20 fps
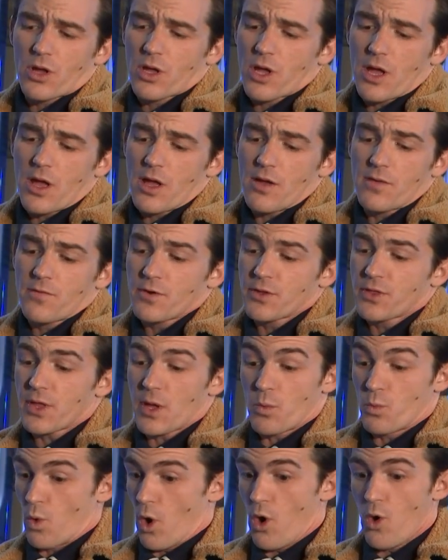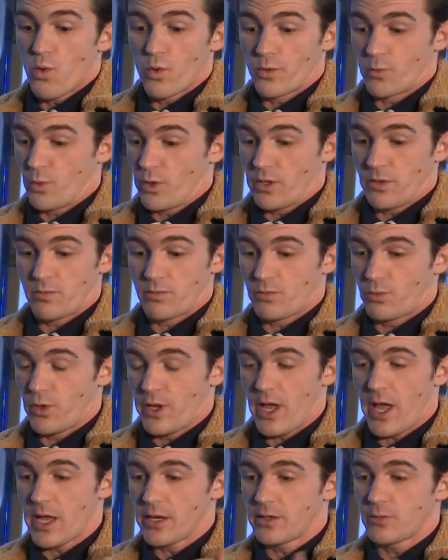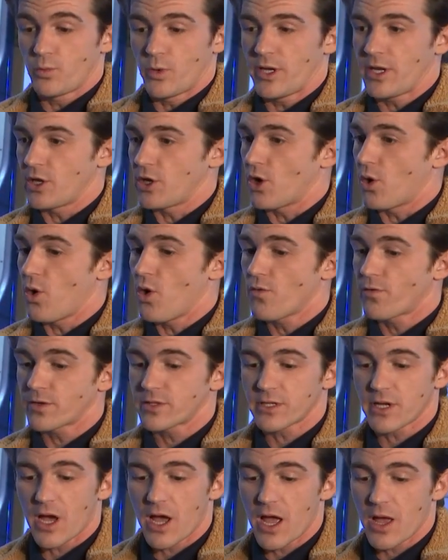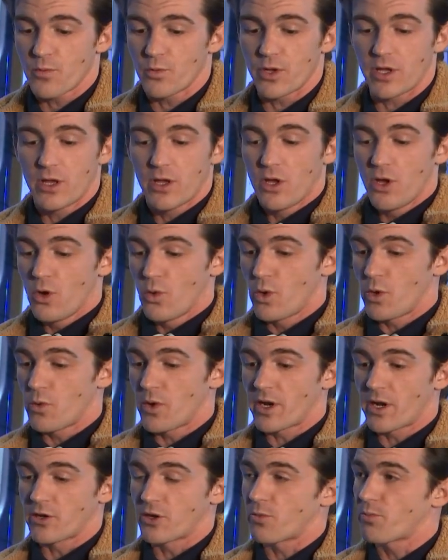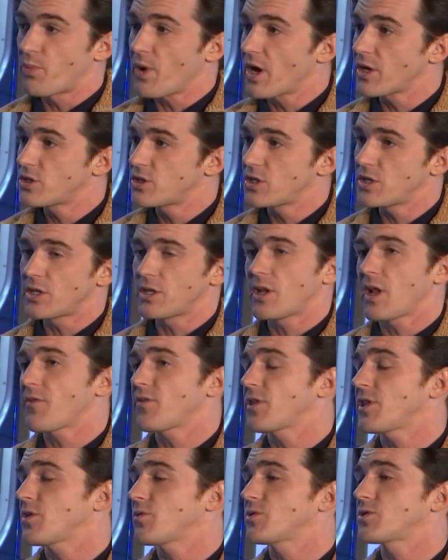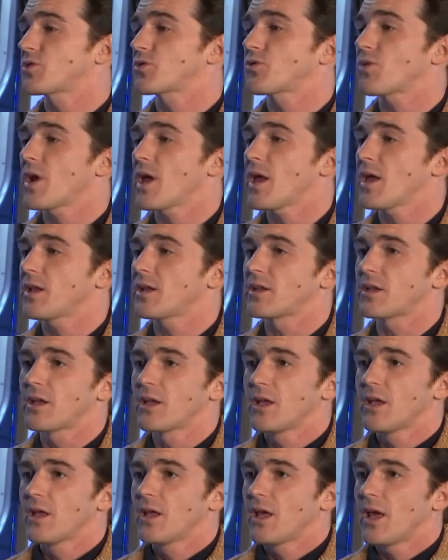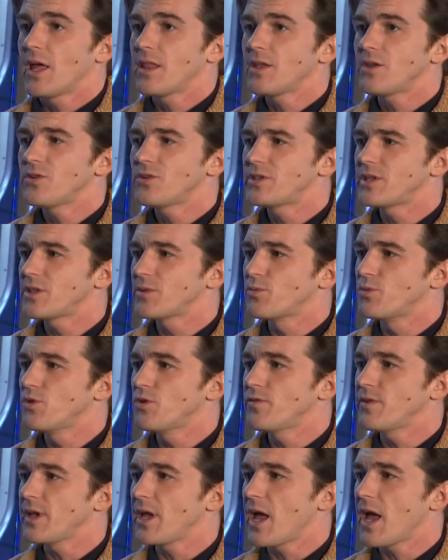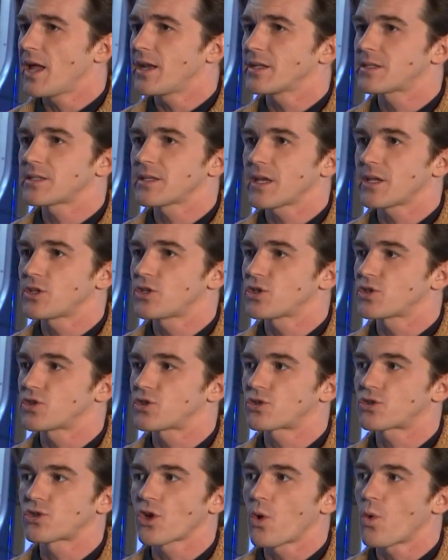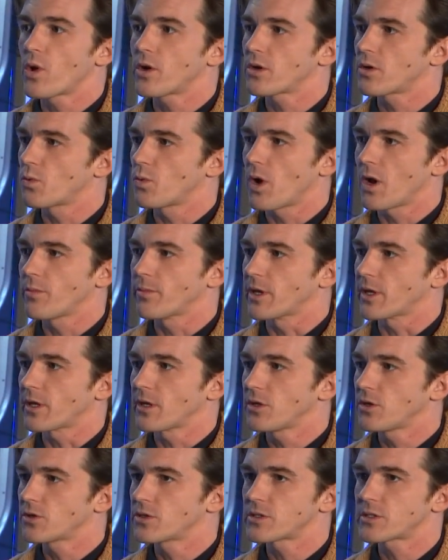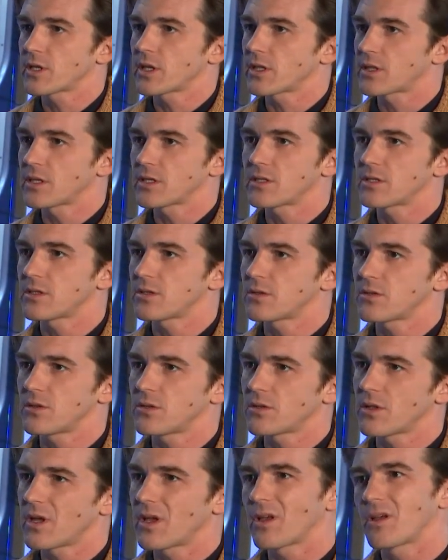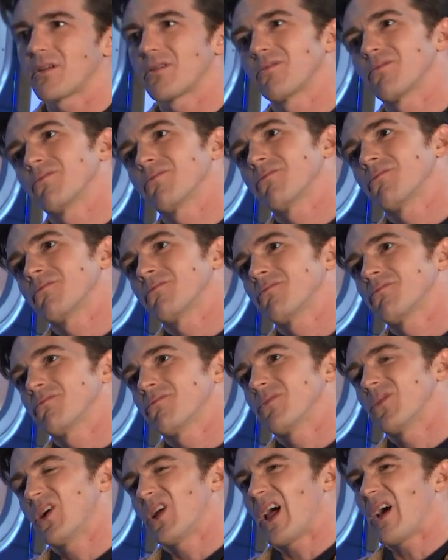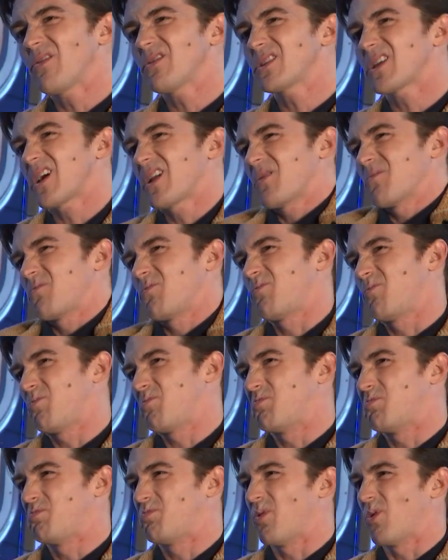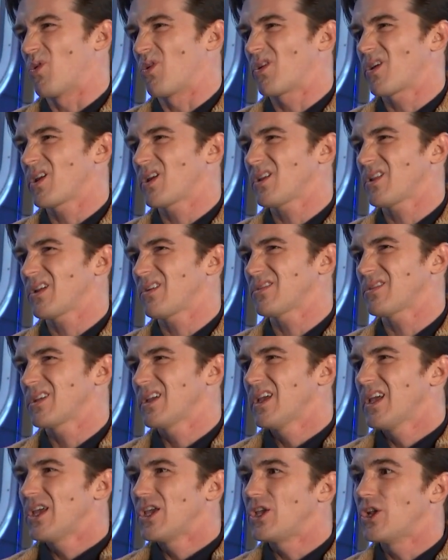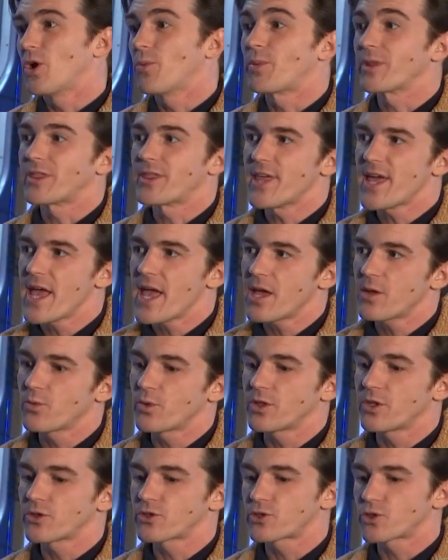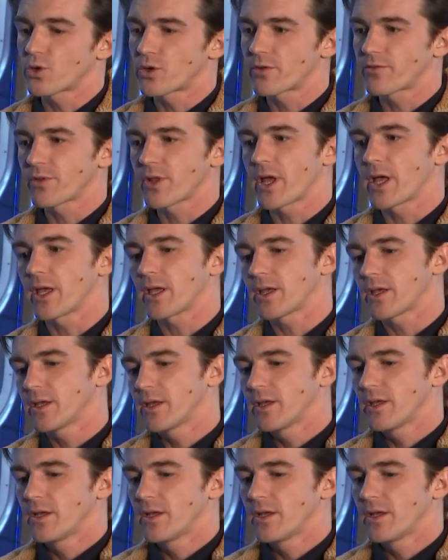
everything. And we didn't go overtime. We went under budget, and everything was great, and then you see the movie, and it's like just so underwhelming. You're just like, you're like, well, that was kind of boring. That was, but then when there's sort of like,